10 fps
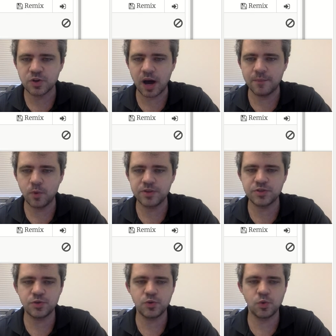So I'm going
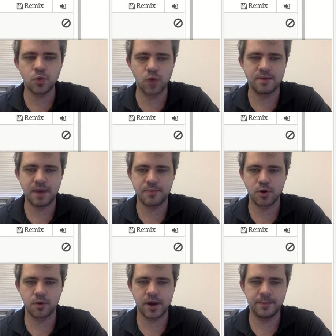to run my
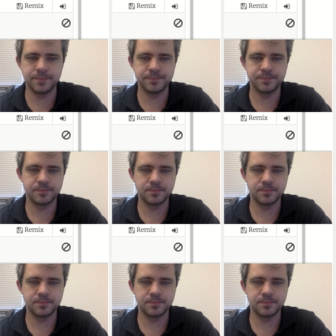program.